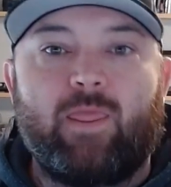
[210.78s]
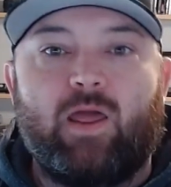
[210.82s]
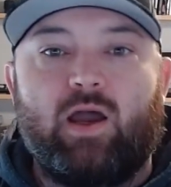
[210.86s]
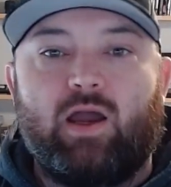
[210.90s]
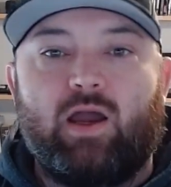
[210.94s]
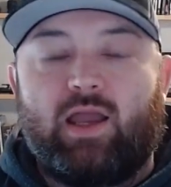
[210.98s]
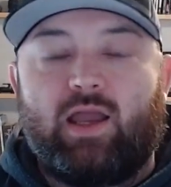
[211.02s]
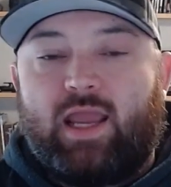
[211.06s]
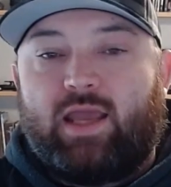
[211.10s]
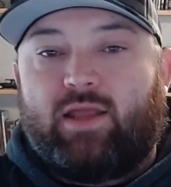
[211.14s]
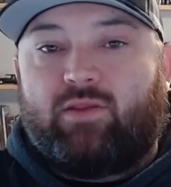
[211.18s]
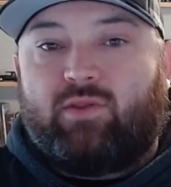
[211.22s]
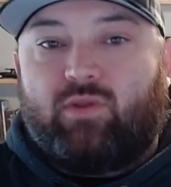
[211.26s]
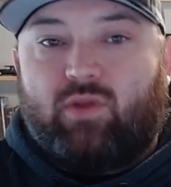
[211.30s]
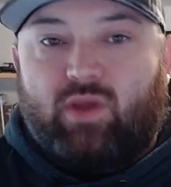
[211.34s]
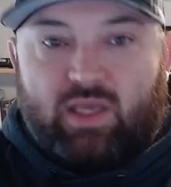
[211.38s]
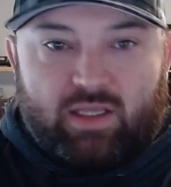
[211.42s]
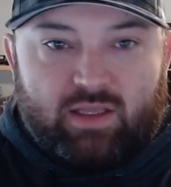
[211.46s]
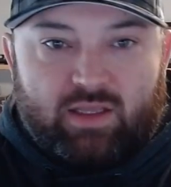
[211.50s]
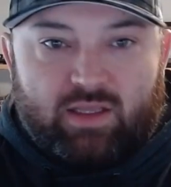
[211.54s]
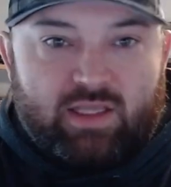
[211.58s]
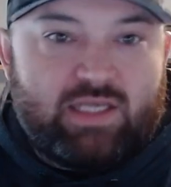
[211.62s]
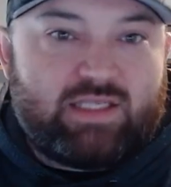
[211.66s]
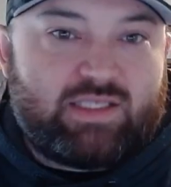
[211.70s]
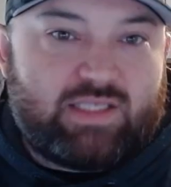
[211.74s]
And
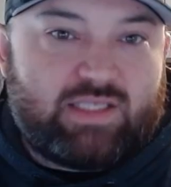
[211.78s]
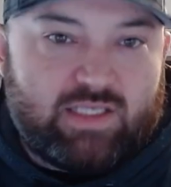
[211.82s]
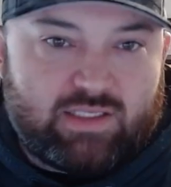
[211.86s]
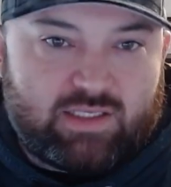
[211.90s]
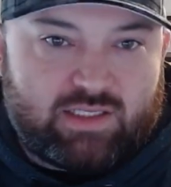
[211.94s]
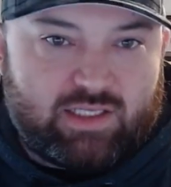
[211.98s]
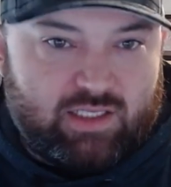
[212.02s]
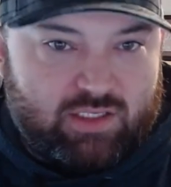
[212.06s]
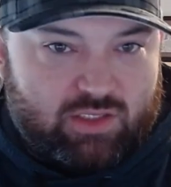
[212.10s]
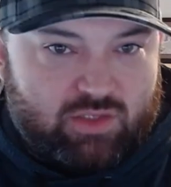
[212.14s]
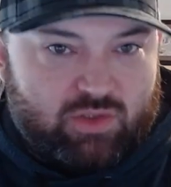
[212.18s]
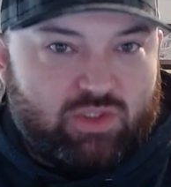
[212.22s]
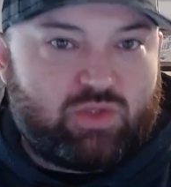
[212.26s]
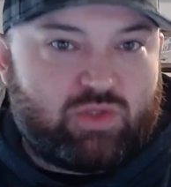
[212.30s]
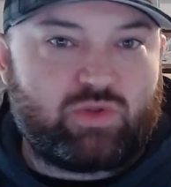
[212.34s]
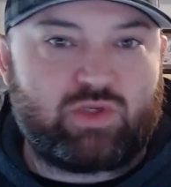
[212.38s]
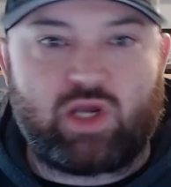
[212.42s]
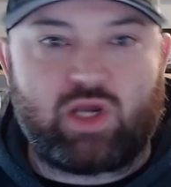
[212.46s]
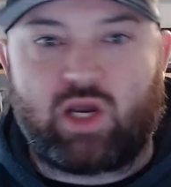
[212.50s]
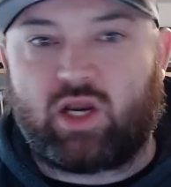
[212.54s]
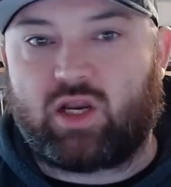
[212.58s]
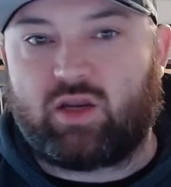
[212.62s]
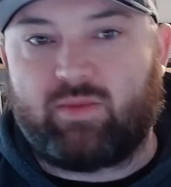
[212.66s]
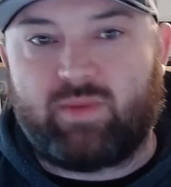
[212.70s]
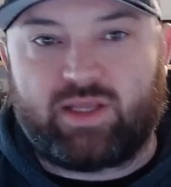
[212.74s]
in this instance, since we're
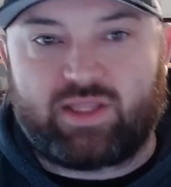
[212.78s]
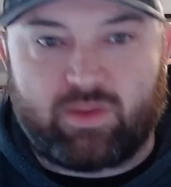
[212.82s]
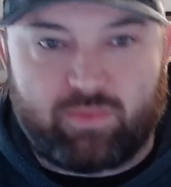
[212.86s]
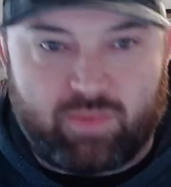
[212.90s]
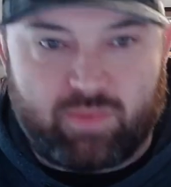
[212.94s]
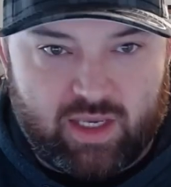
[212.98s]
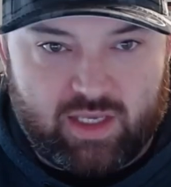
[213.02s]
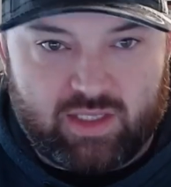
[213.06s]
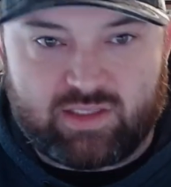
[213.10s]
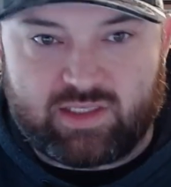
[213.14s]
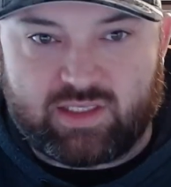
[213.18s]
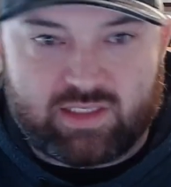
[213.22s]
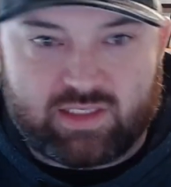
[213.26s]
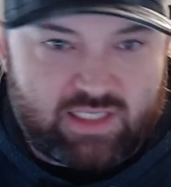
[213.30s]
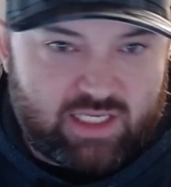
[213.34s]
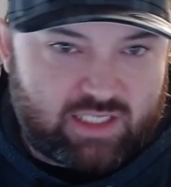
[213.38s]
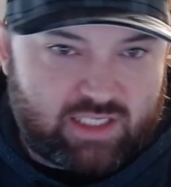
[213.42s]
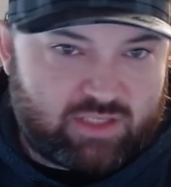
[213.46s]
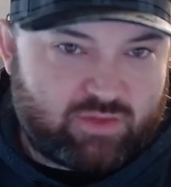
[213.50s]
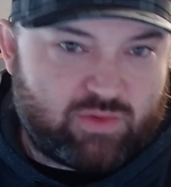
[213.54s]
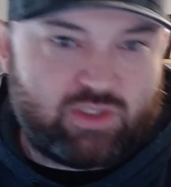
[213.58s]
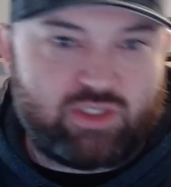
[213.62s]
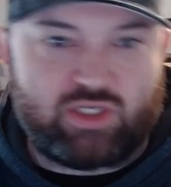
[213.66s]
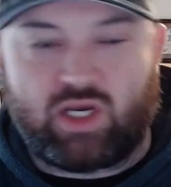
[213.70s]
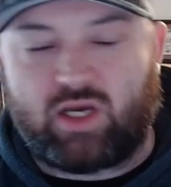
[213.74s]
talking about the bed, since
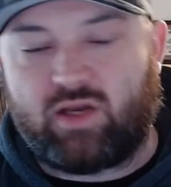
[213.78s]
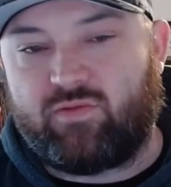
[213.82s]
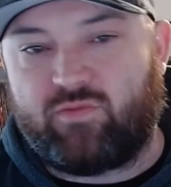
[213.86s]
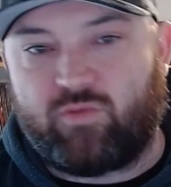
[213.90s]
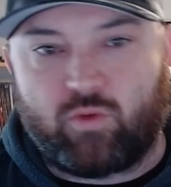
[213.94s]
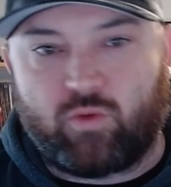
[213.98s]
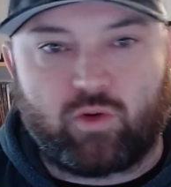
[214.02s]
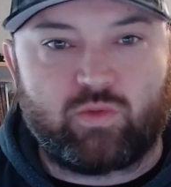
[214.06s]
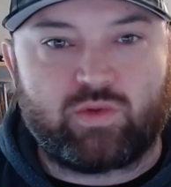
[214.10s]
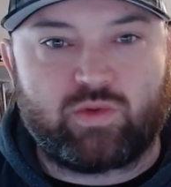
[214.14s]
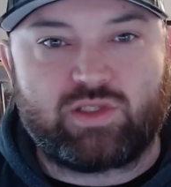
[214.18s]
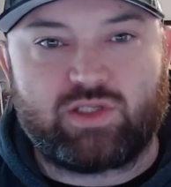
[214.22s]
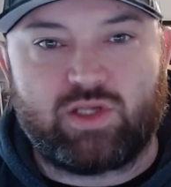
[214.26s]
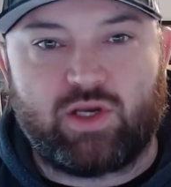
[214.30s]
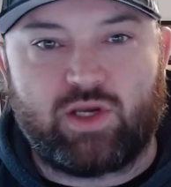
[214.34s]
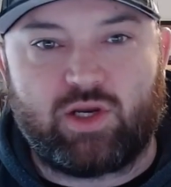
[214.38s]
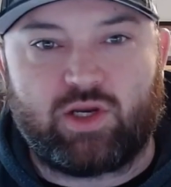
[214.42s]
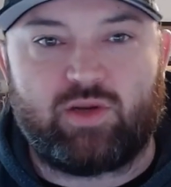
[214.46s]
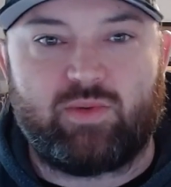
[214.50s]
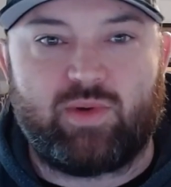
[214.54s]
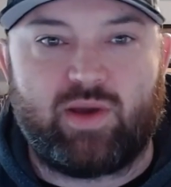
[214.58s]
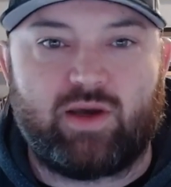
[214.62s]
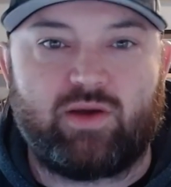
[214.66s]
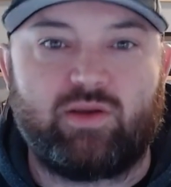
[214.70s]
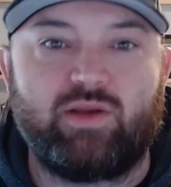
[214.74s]
that's what John Fourr was talking
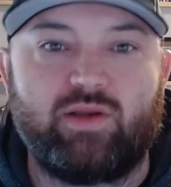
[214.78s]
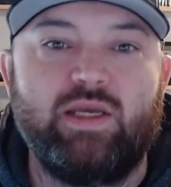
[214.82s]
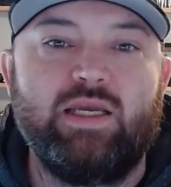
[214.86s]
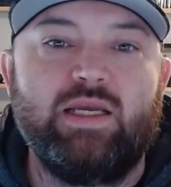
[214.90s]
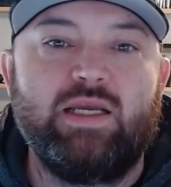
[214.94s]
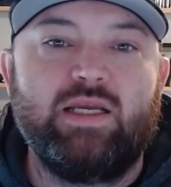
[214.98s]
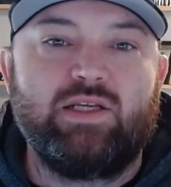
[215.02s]
about,